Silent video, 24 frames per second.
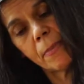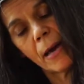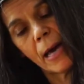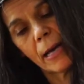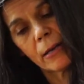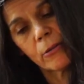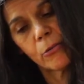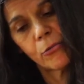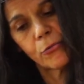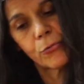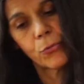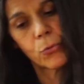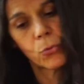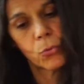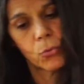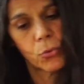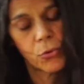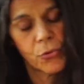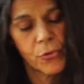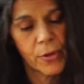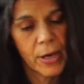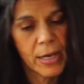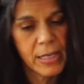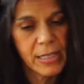me back and
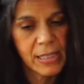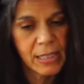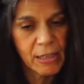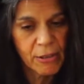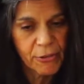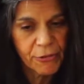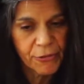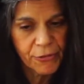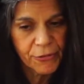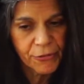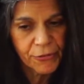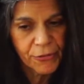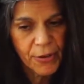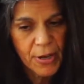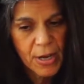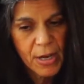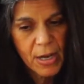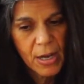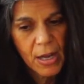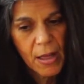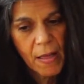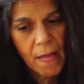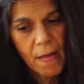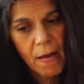forth as if
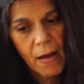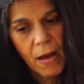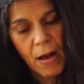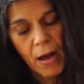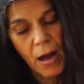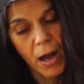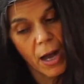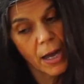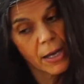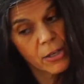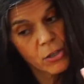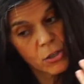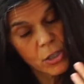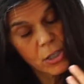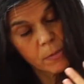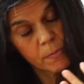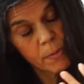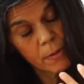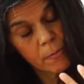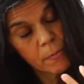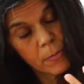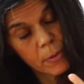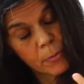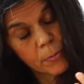I had
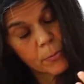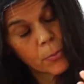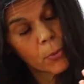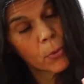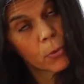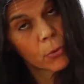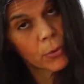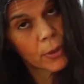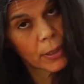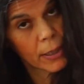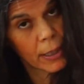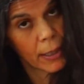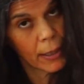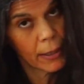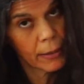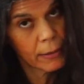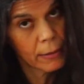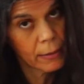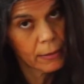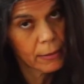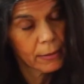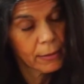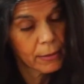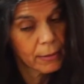just been born
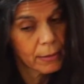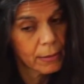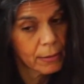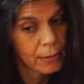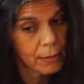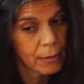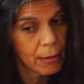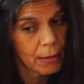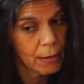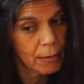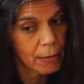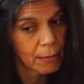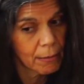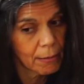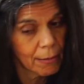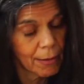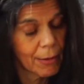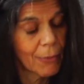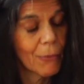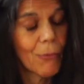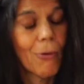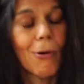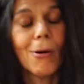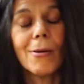again.
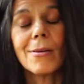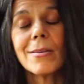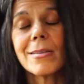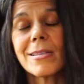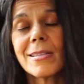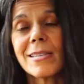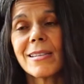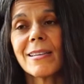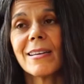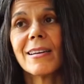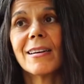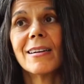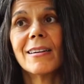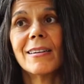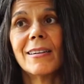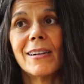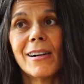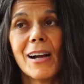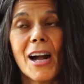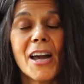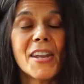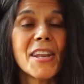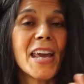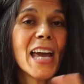It was
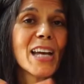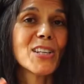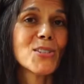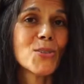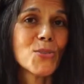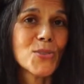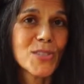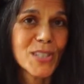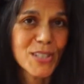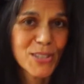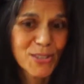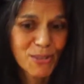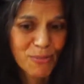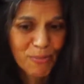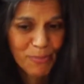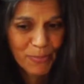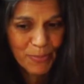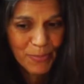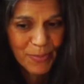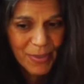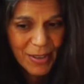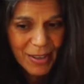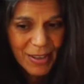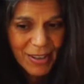an
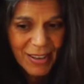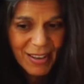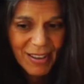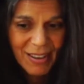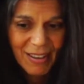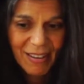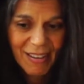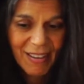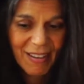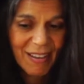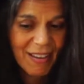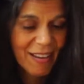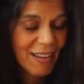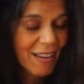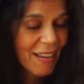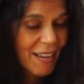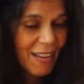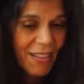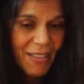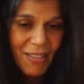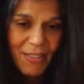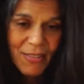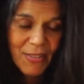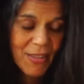exorcism.
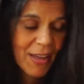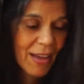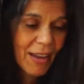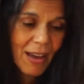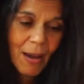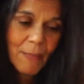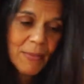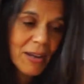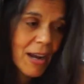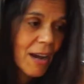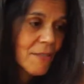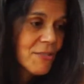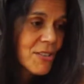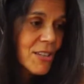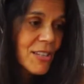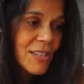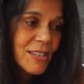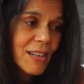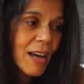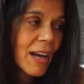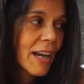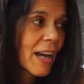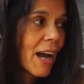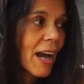I mean,
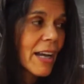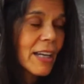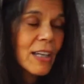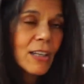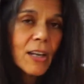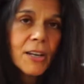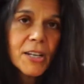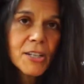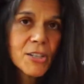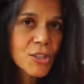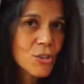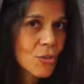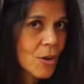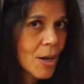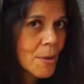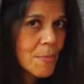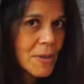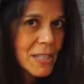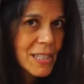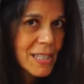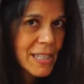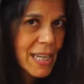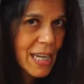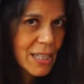I can only
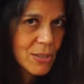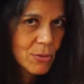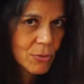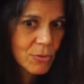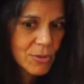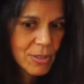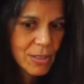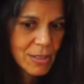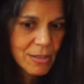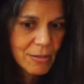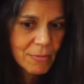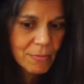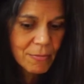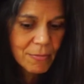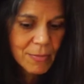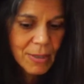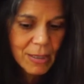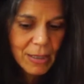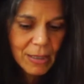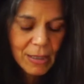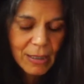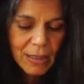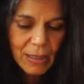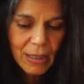describe it as an
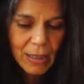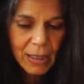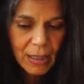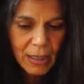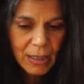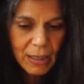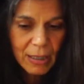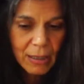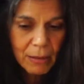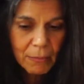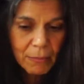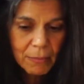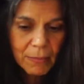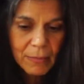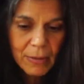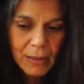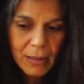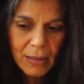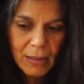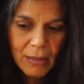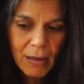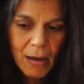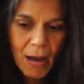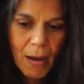exorcism. A
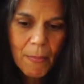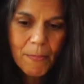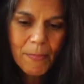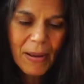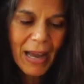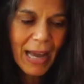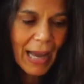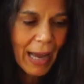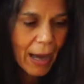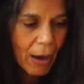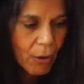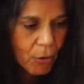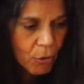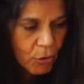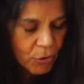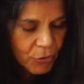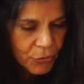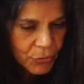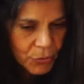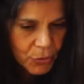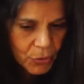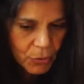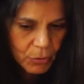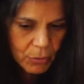
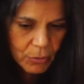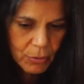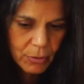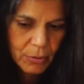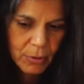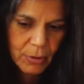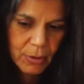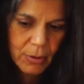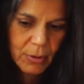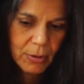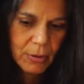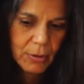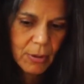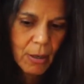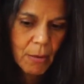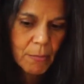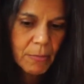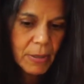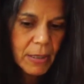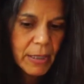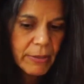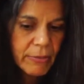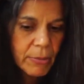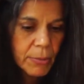powerful,
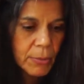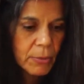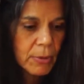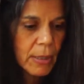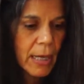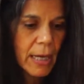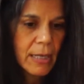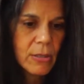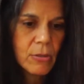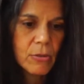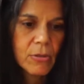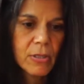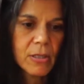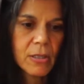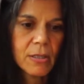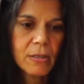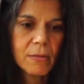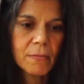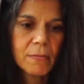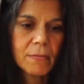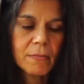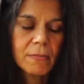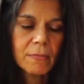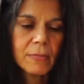unbelievable
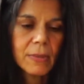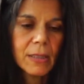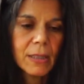exorcism.